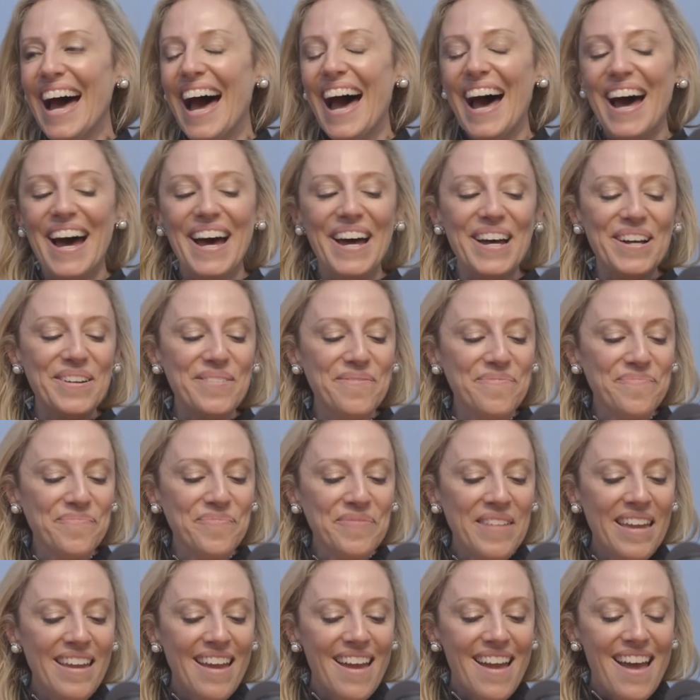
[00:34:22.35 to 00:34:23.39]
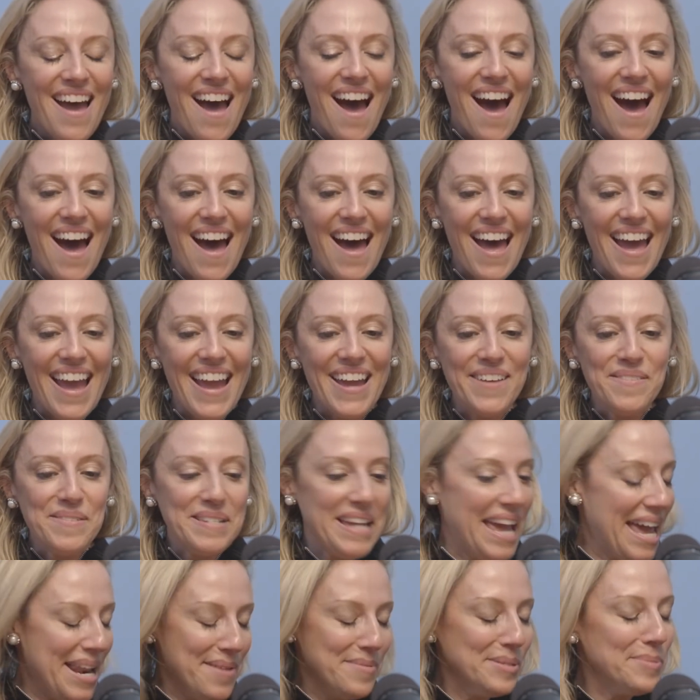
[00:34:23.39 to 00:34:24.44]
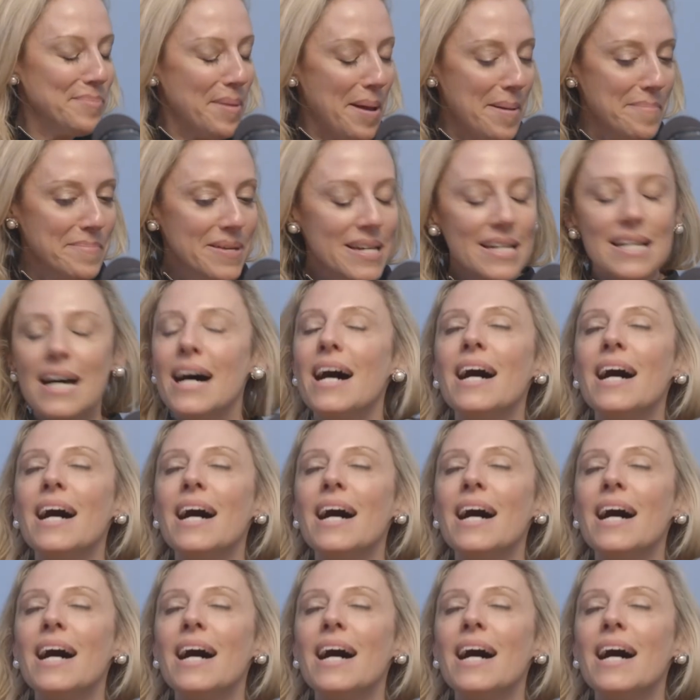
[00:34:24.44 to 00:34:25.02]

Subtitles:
I'm a cannabis mom.